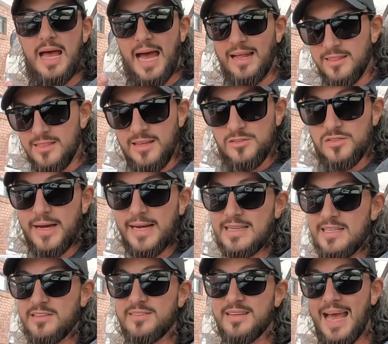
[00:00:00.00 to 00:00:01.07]
And things like
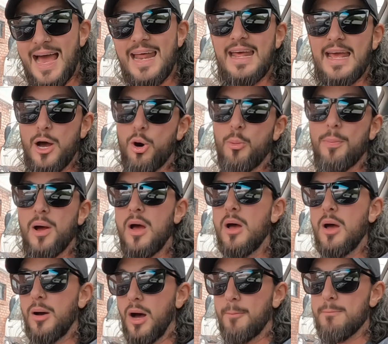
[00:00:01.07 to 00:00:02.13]
this can help
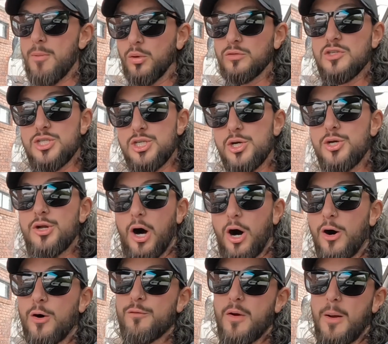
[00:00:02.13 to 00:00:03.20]
a multitude
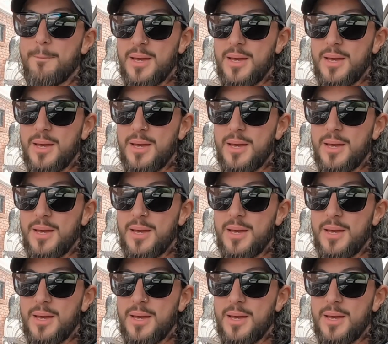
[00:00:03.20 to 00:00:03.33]
of